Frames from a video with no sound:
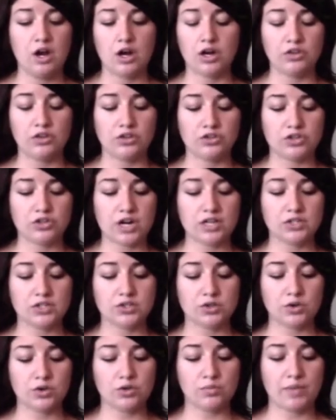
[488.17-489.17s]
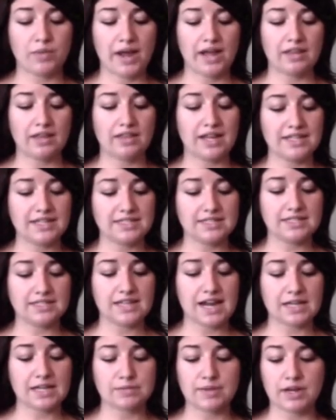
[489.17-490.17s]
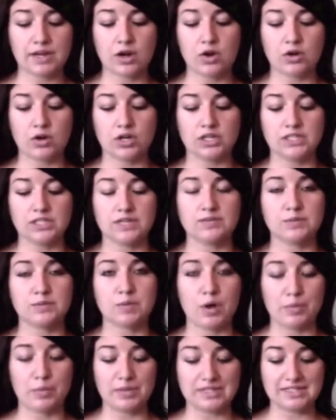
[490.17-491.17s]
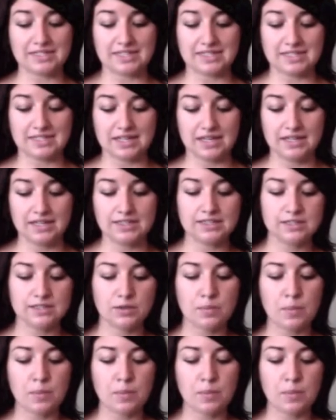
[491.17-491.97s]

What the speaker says: or the drugs sold by licensed tax-paying owners of small businesses.